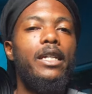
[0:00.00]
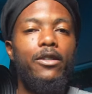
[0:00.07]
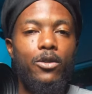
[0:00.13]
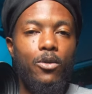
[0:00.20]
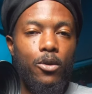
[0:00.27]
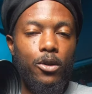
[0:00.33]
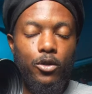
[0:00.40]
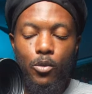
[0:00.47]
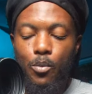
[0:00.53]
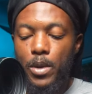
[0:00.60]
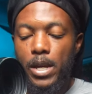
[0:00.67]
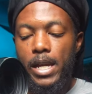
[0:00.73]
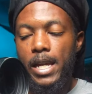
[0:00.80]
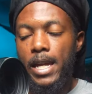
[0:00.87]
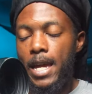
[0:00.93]
is going to
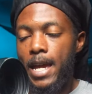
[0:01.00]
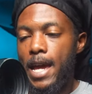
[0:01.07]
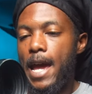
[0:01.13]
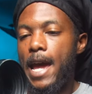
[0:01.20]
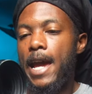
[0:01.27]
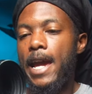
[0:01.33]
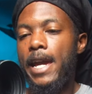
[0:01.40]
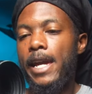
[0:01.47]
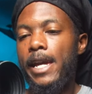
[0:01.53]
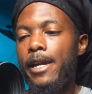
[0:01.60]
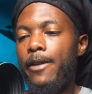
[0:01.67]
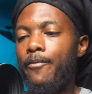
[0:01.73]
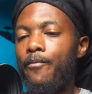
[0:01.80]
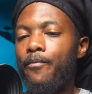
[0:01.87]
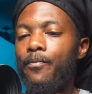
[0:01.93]
be
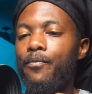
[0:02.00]
a